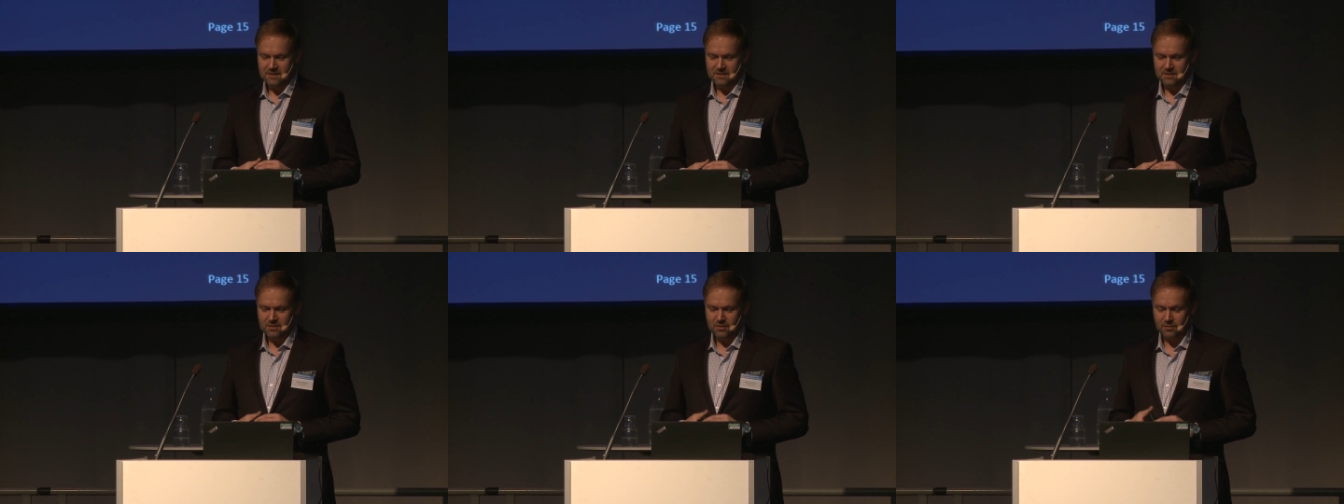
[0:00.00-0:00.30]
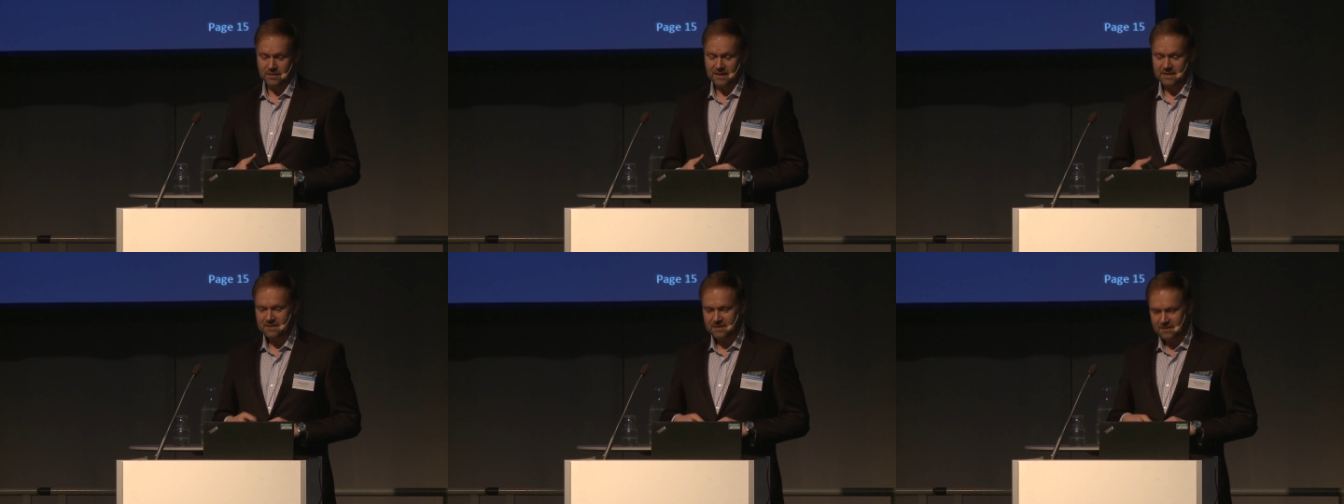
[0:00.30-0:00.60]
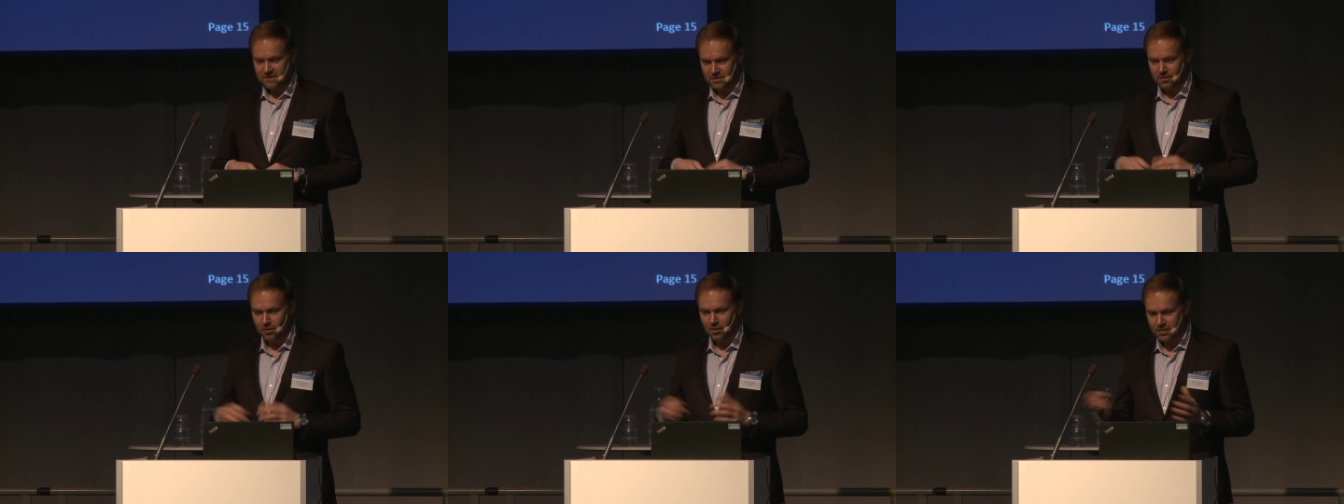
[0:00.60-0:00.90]
So that's
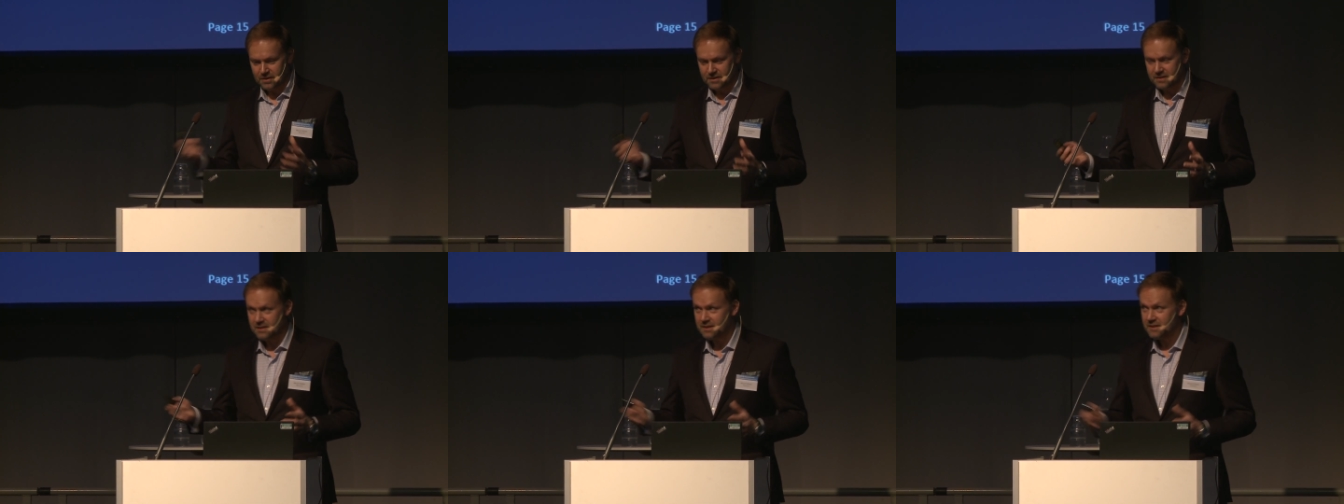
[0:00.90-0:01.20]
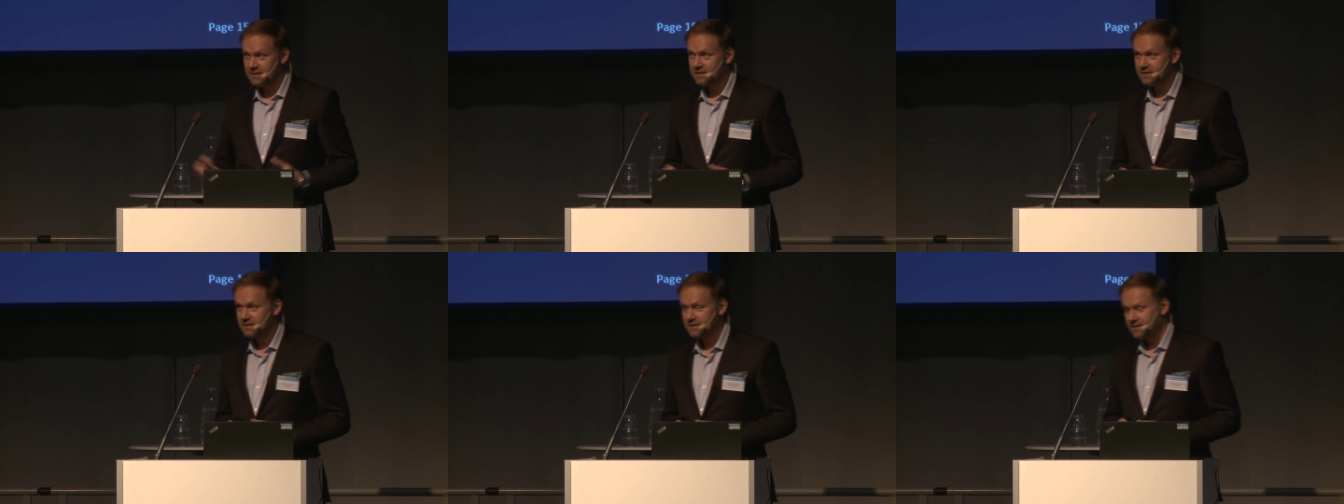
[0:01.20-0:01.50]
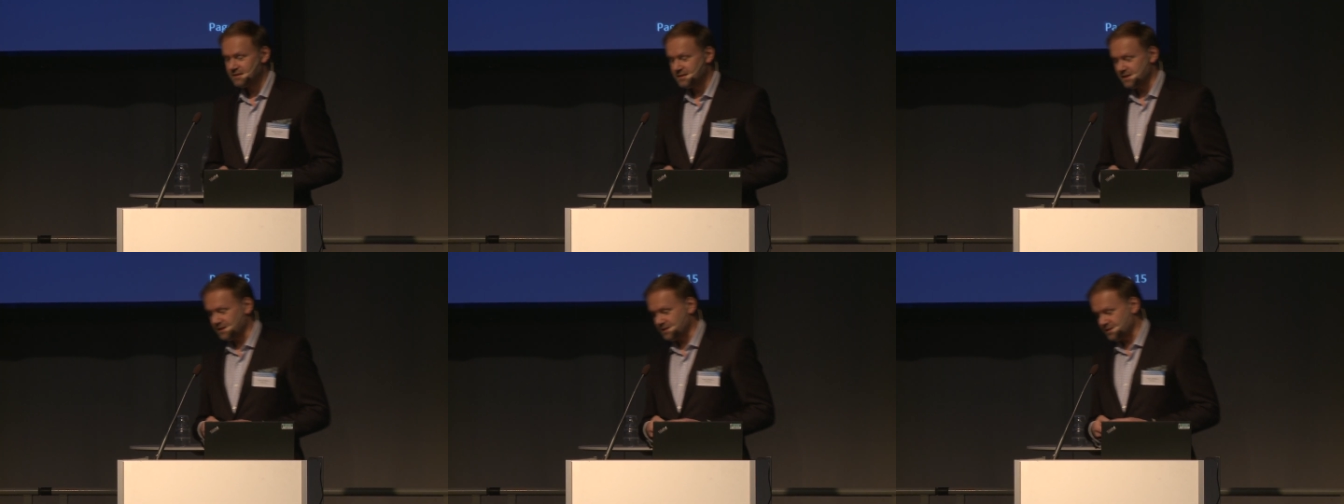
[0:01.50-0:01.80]
the start.
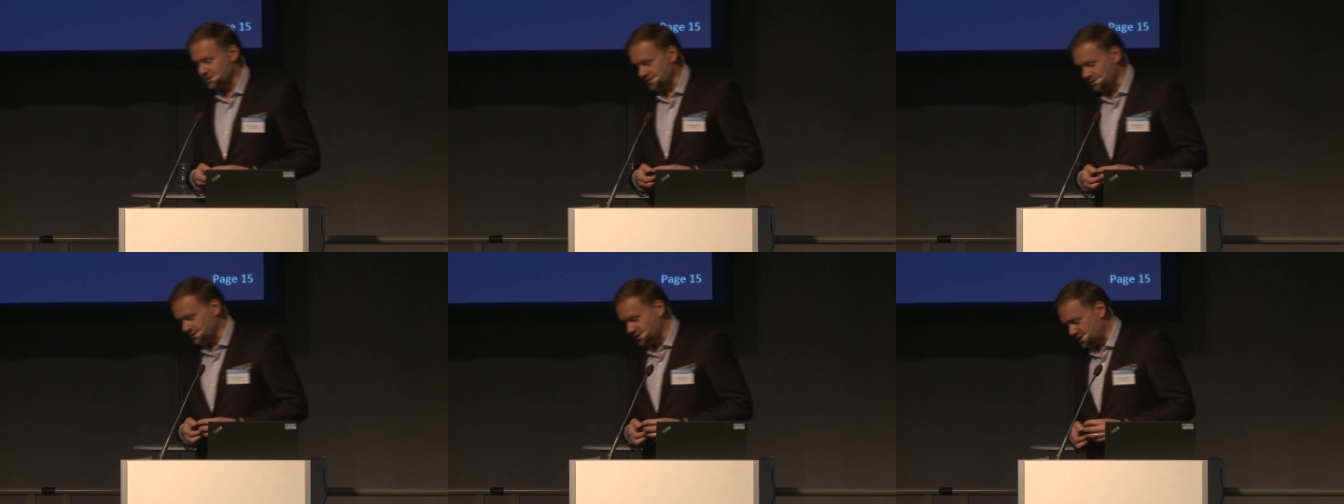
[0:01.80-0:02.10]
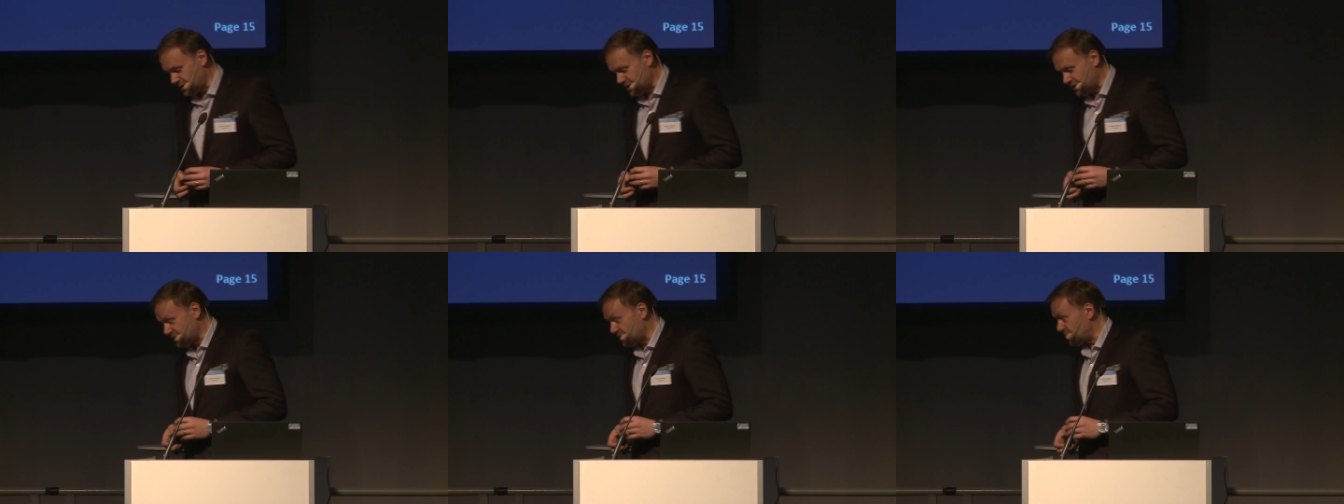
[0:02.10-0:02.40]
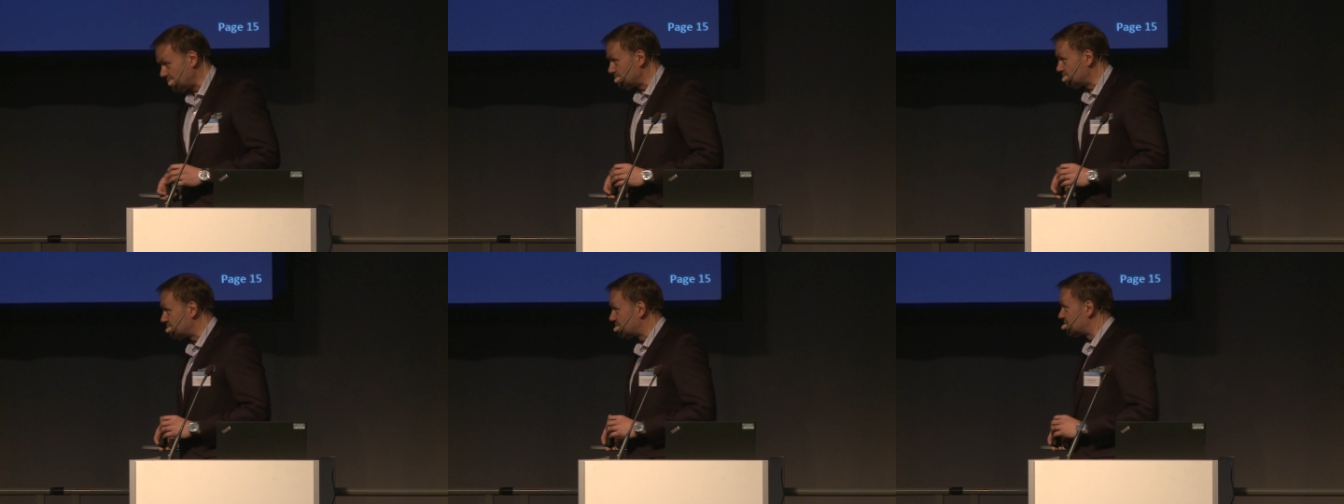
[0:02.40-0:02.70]
Six of their
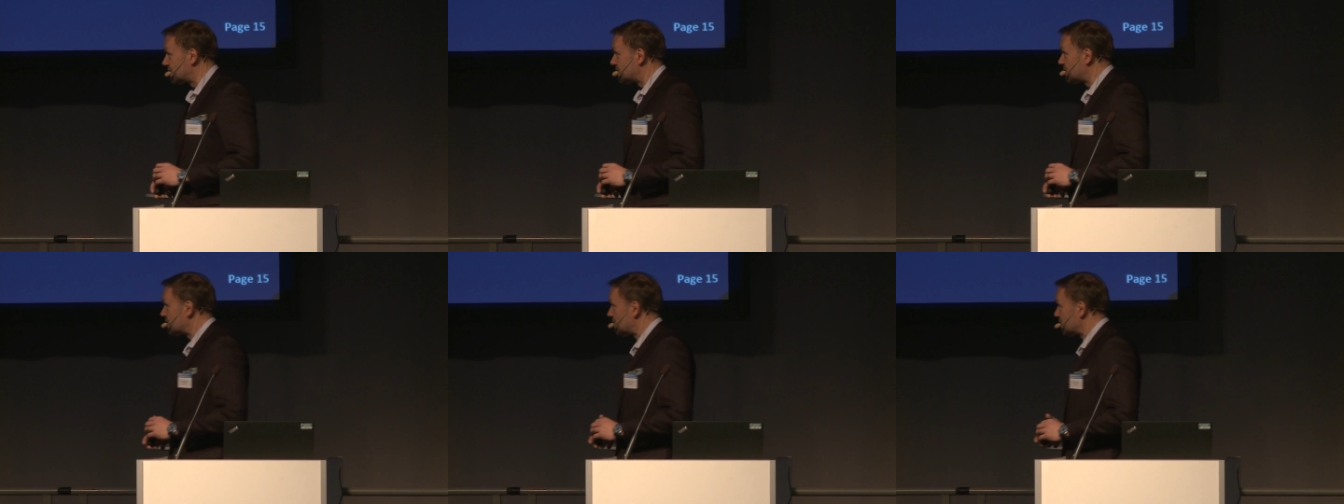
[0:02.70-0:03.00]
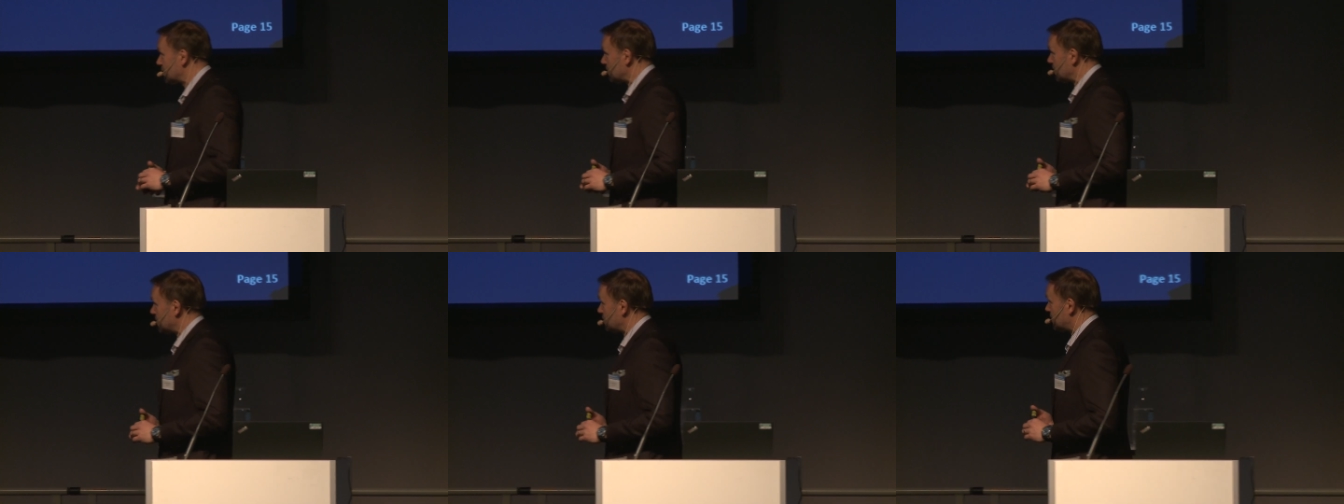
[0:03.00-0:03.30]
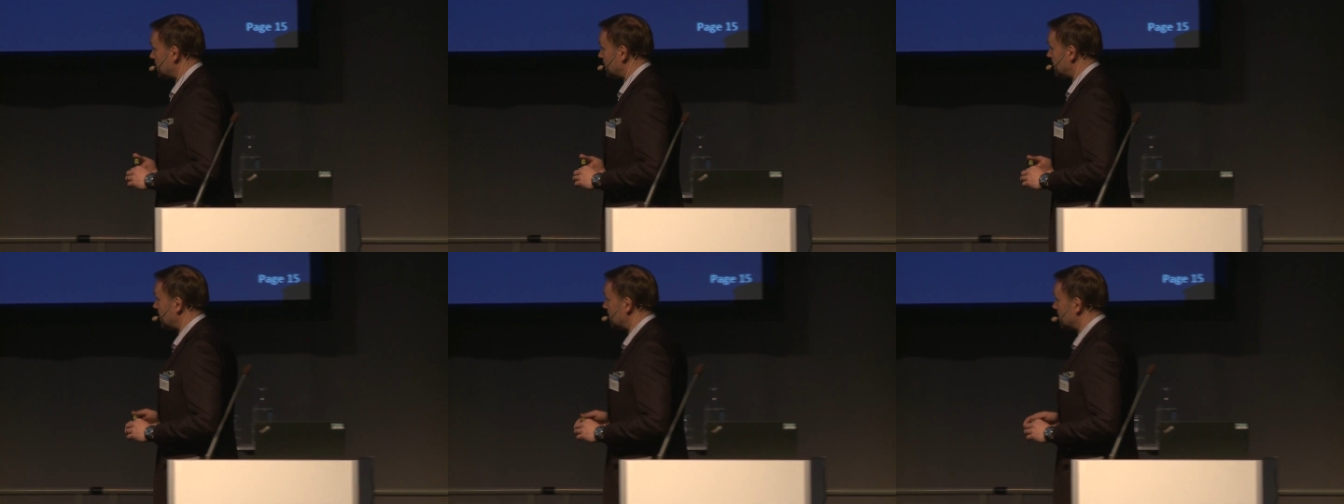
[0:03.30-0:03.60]
ships will
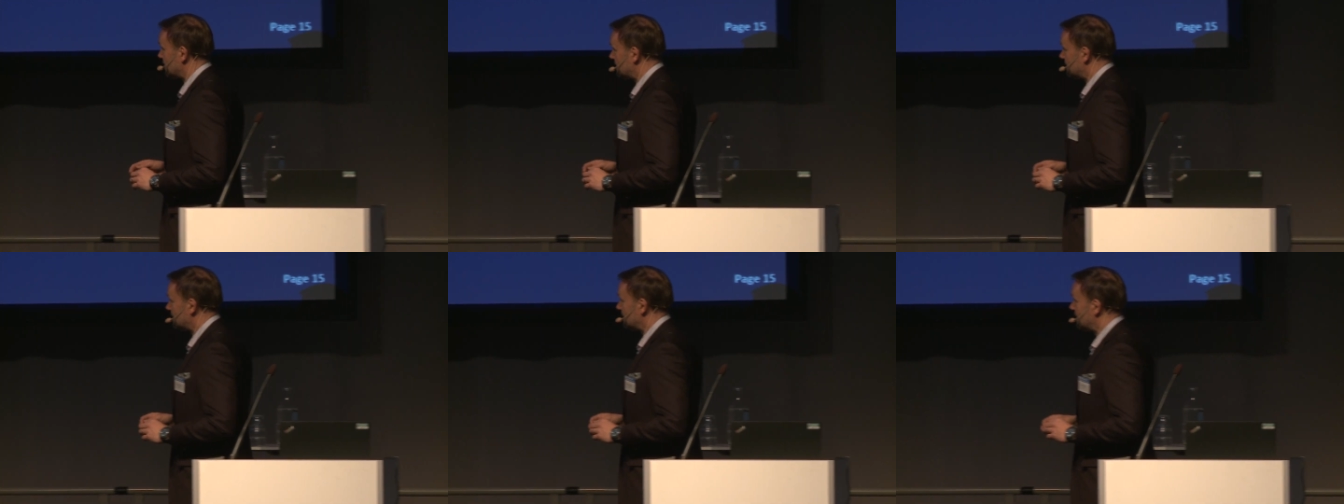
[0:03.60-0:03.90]
be